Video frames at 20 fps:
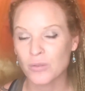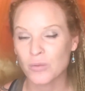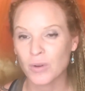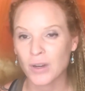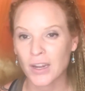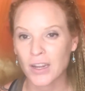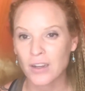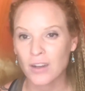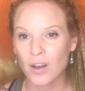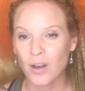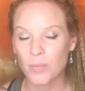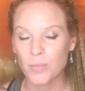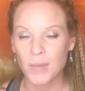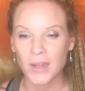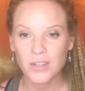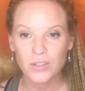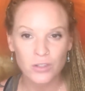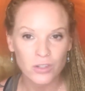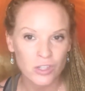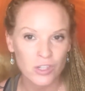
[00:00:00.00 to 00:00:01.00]
what I call
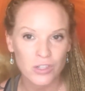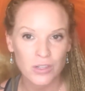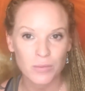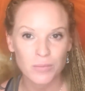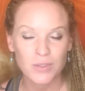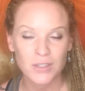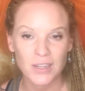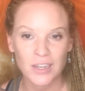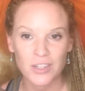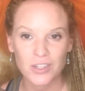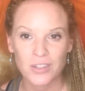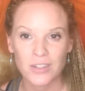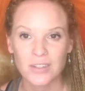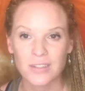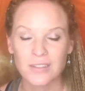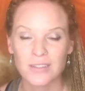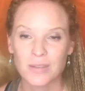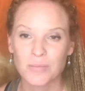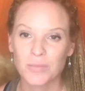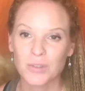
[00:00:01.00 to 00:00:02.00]
mentorship
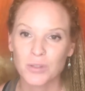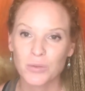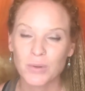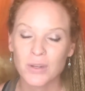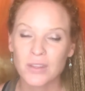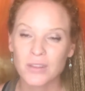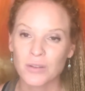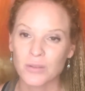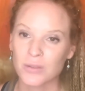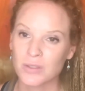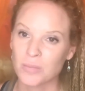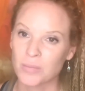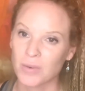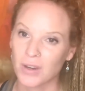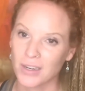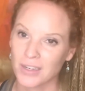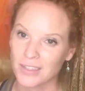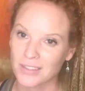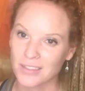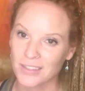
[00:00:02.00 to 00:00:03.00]
sessions in between those
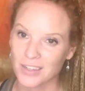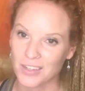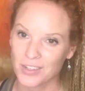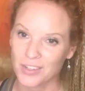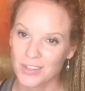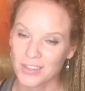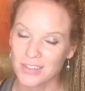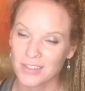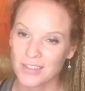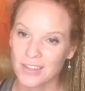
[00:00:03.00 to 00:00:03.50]
embodied sessions.